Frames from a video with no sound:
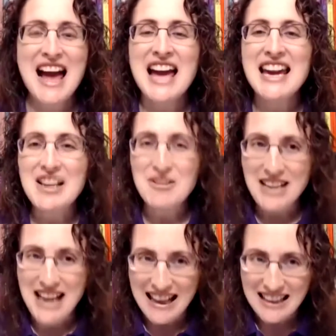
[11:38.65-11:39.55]
In
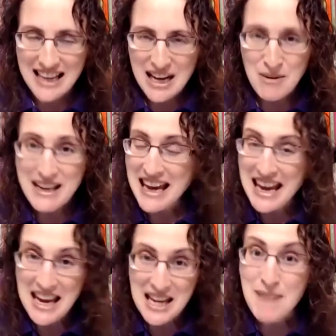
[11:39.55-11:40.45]
reality, we
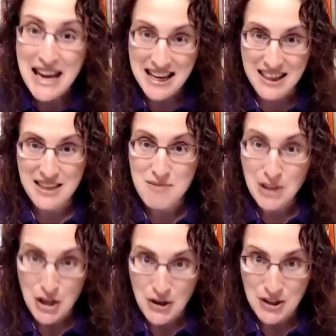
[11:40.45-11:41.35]
can't make them learn.